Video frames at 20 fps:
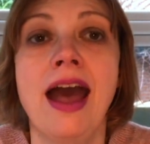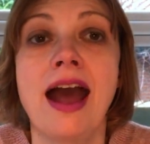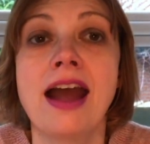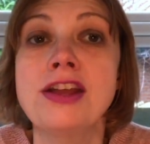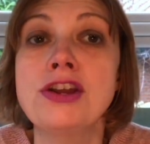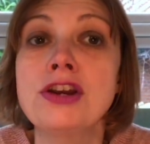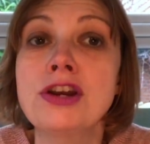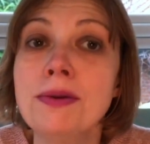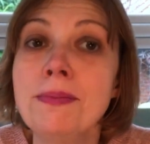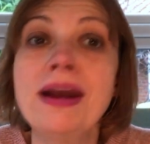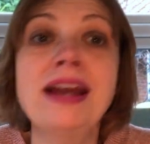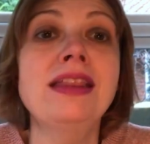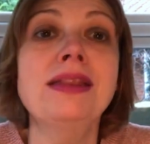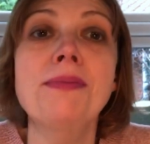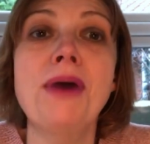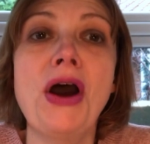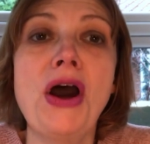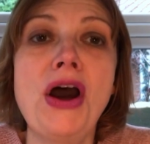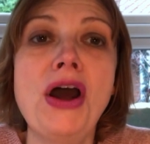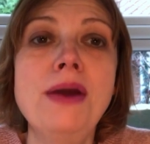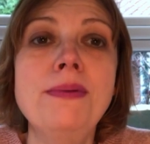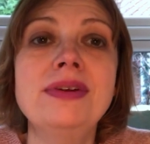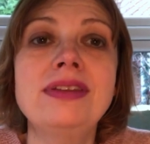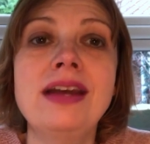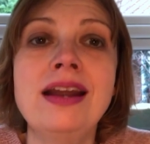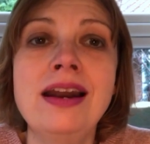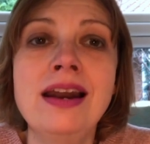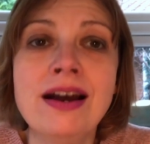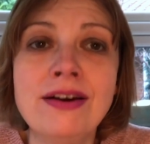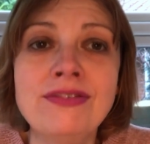And you can make them at home, and
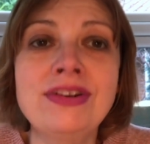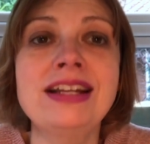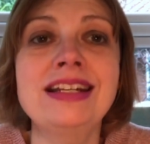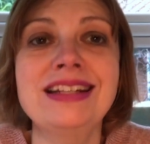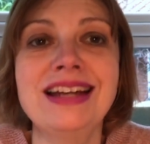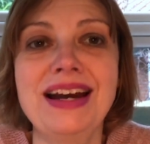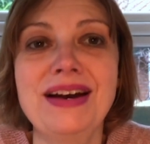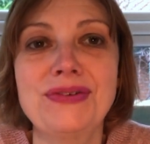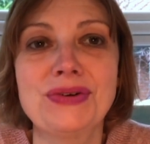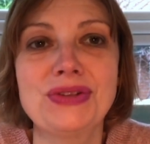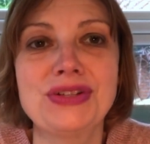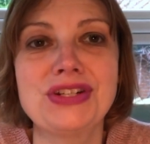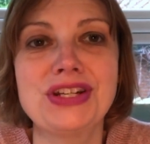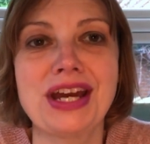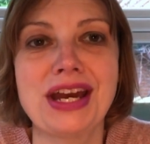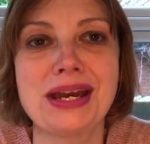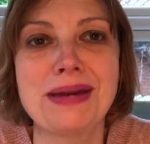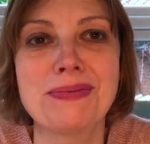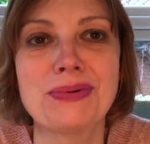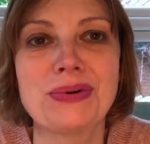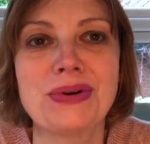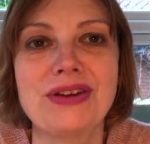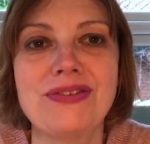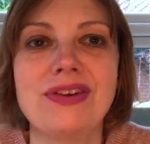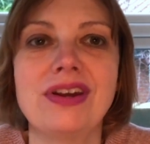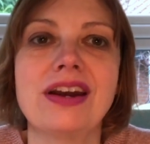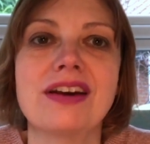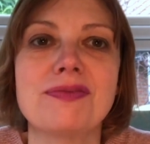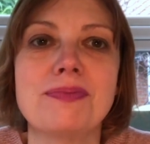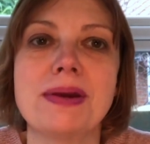they're lovely to have on the table
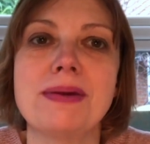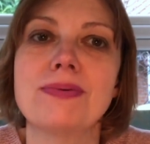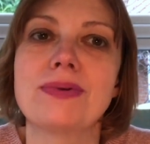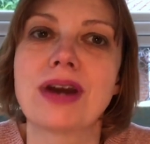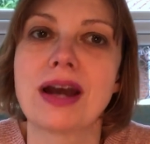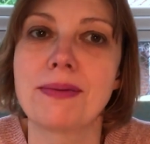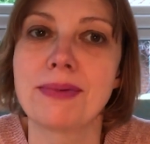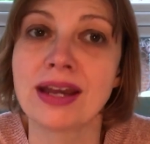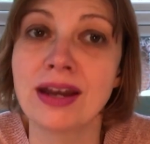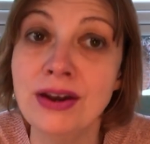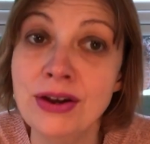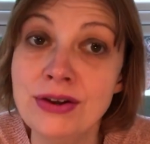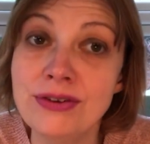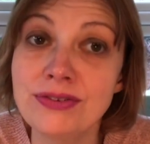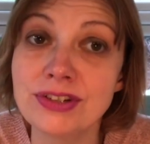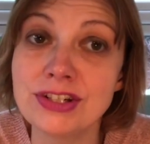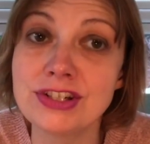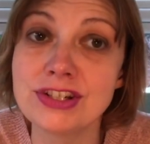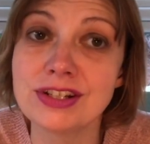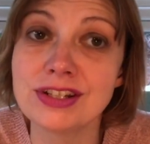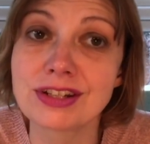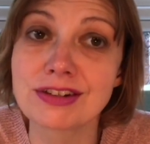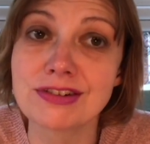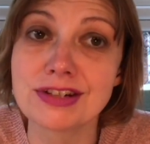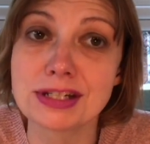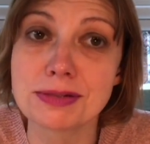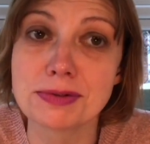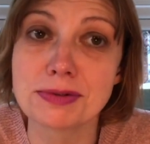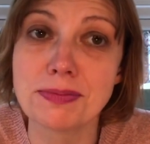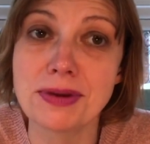if you have people coming over during the
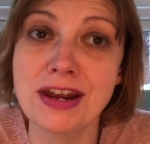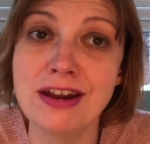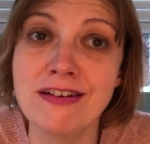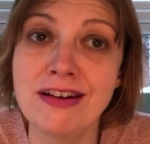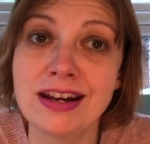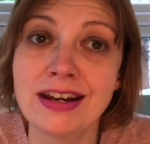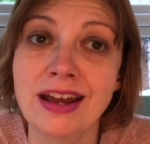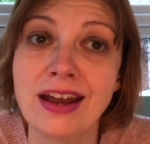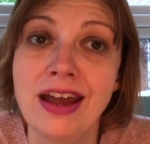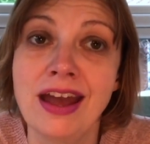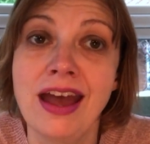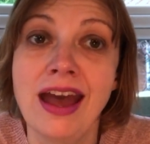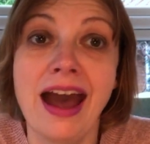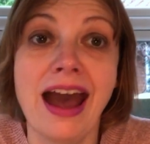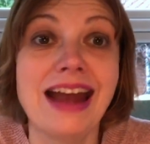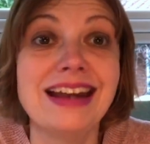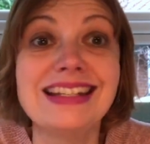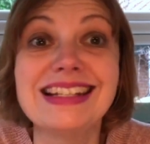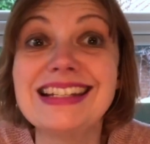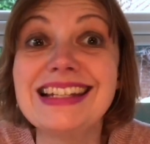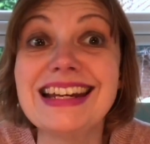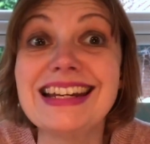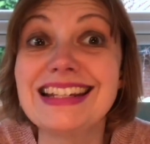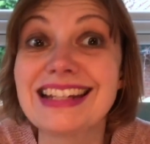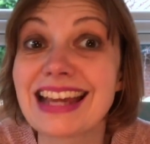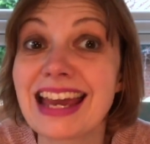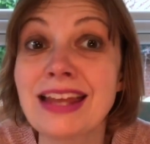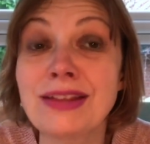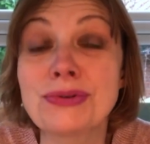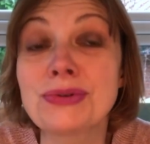Christmas period, and to sit
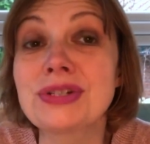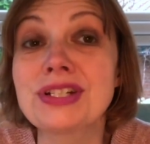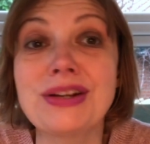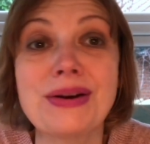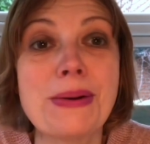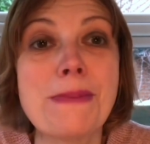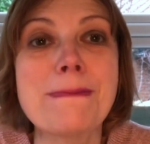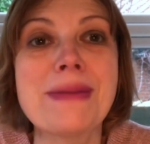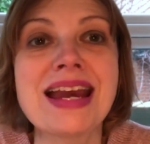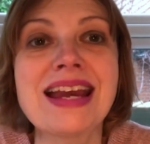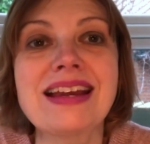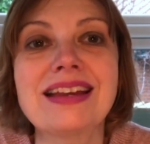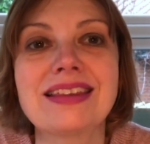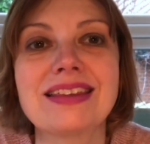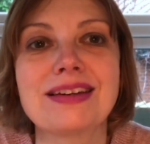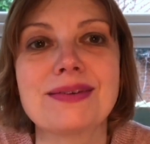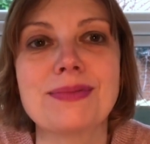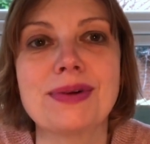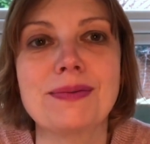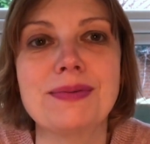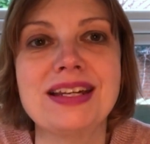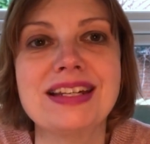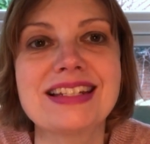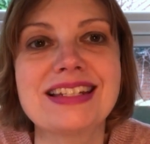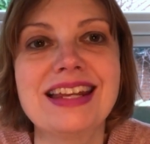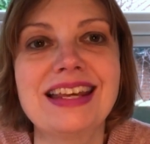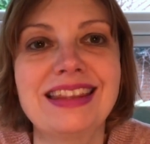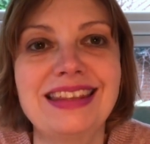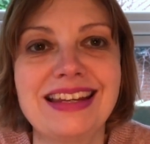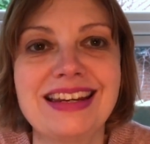together also and make them. I mean,
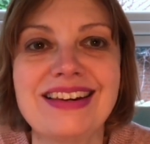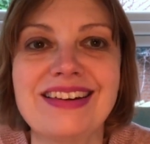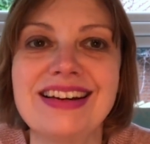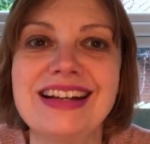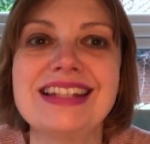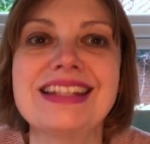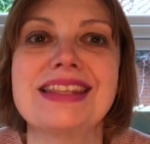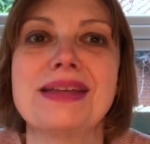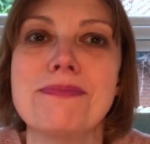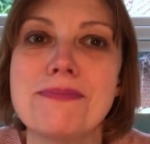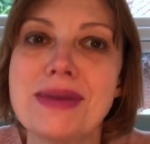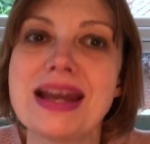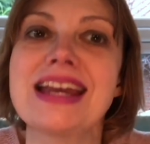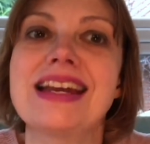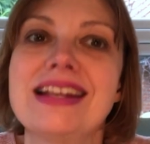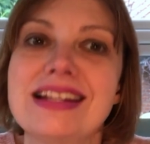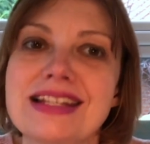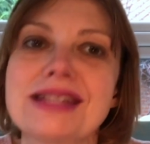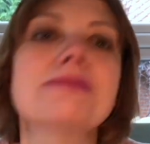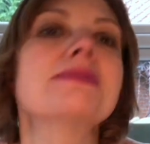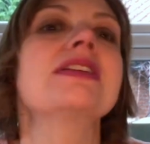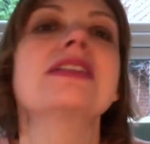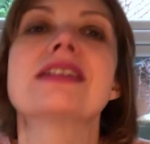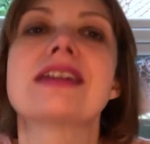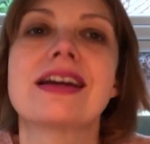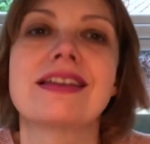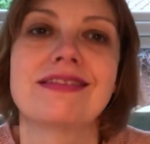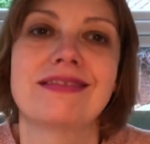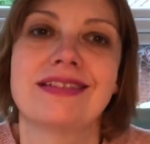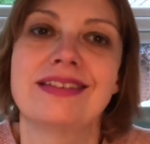there's nothing nicer than making something
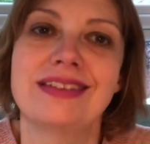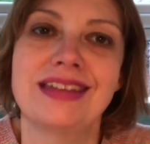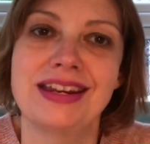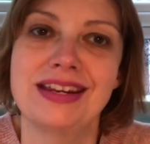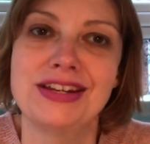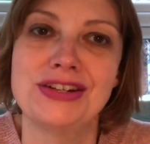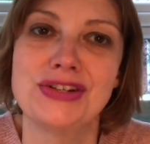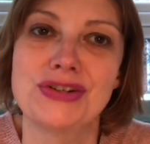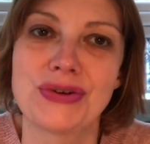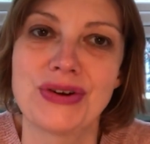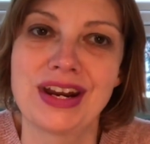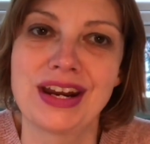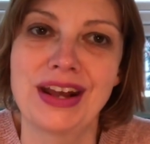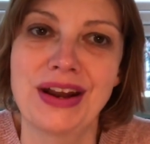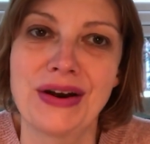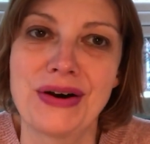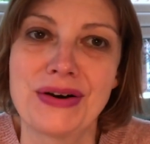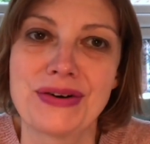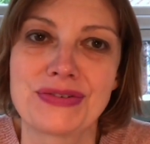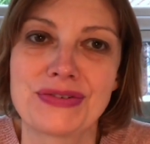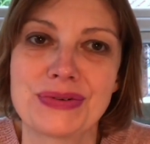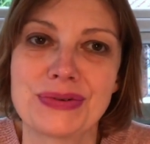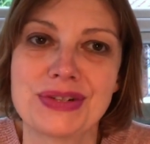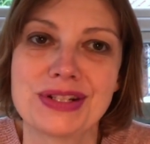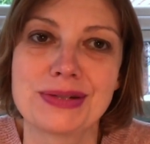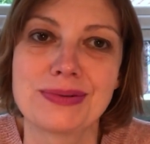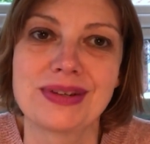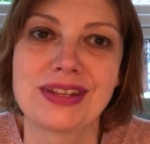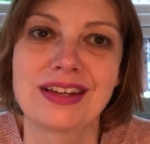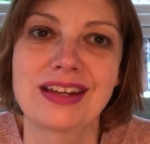together and then enjoying it
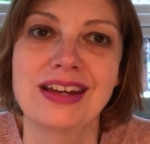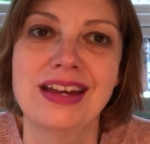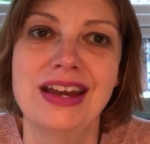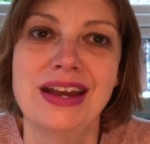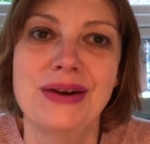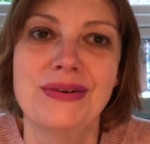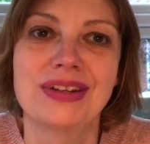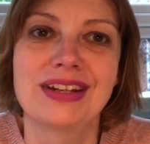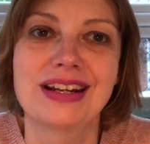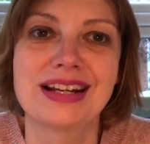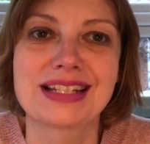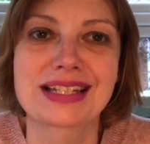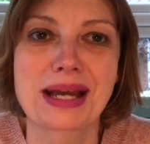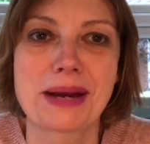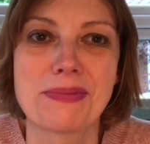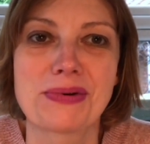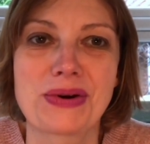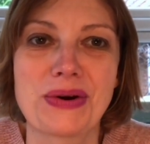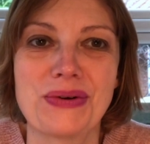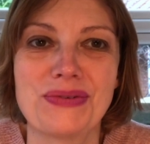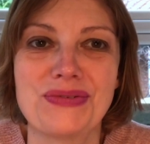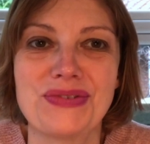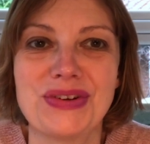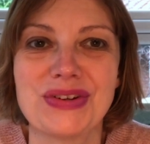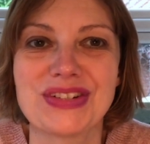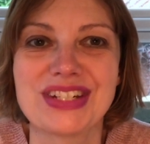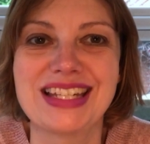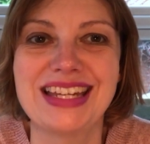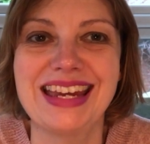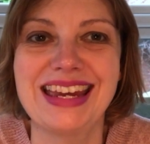afterwards with a nice cup of coffee
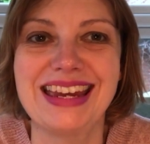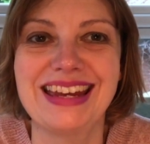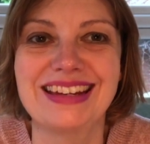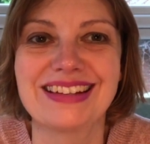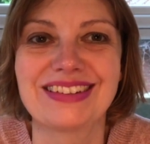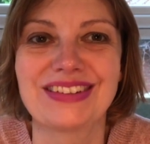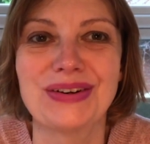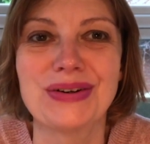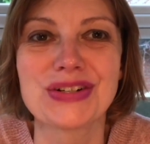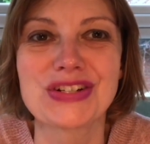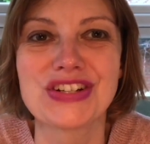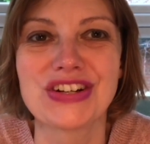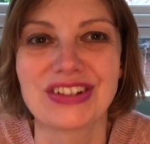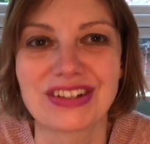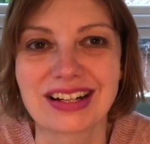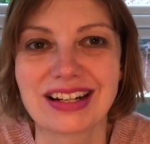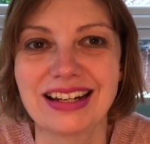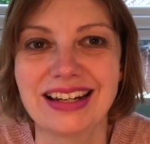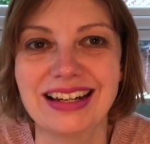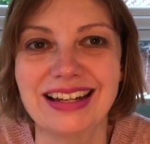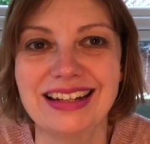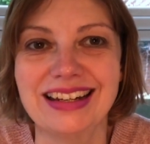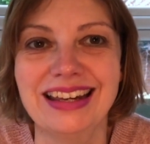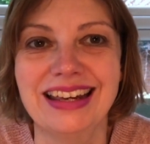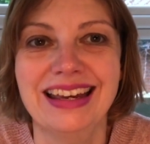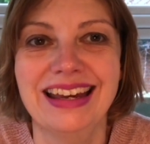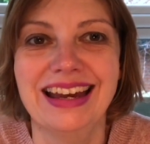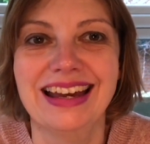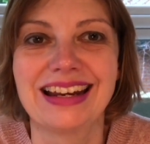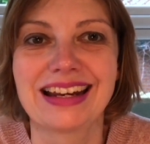or tea and a hot chocolate and
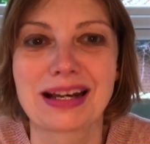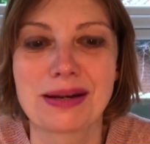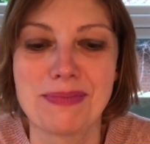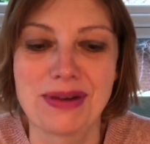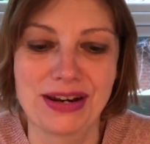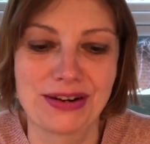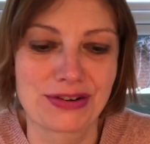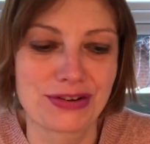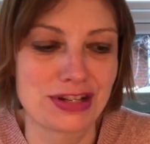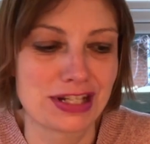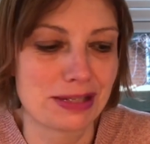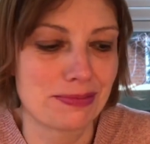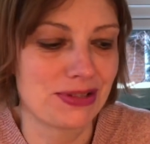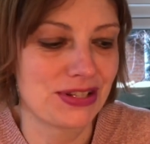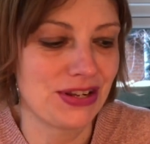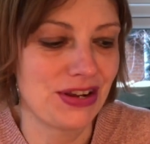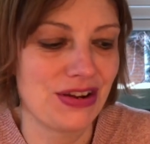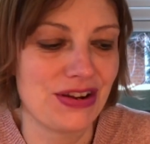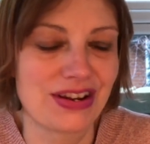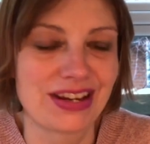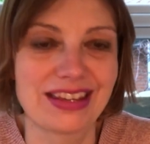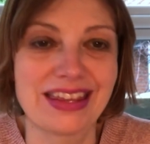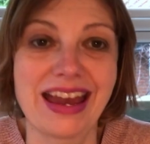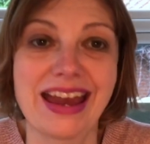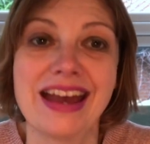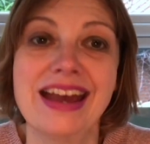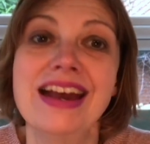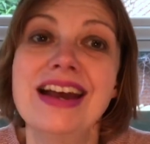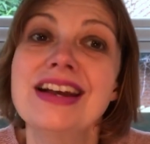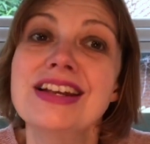a little bit of Christmas hygge
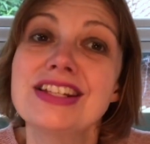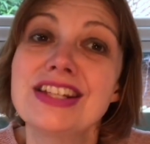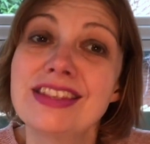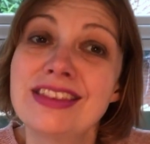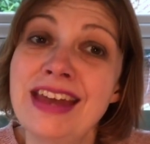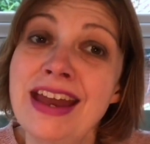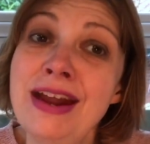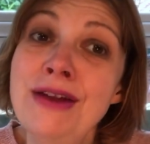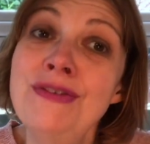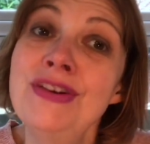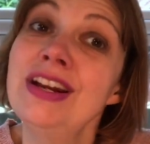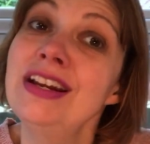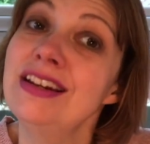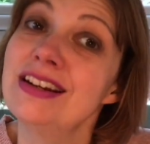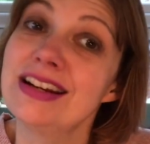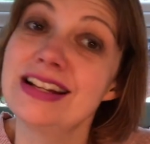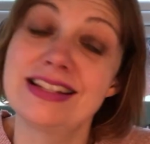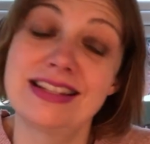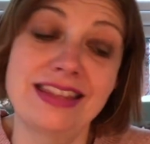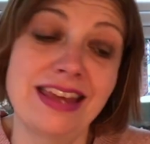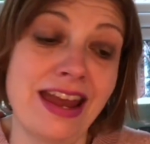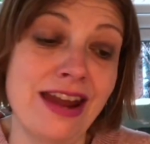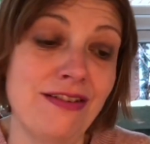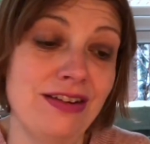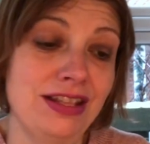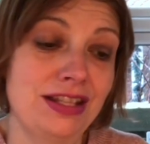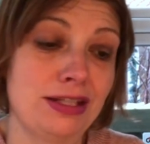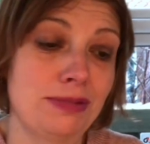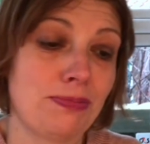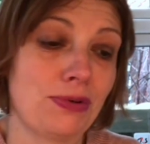there. So they're really nice. They're
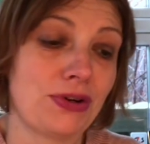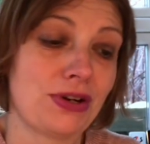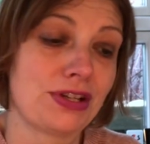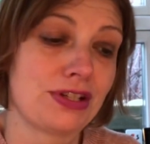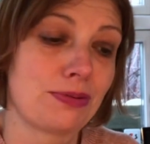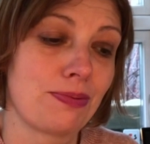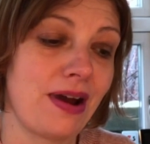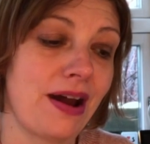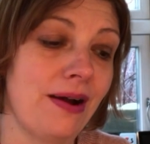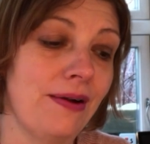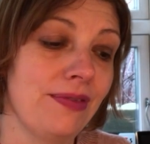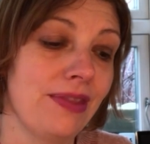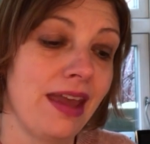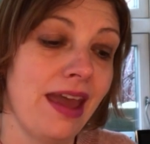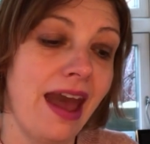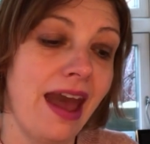in this book as well.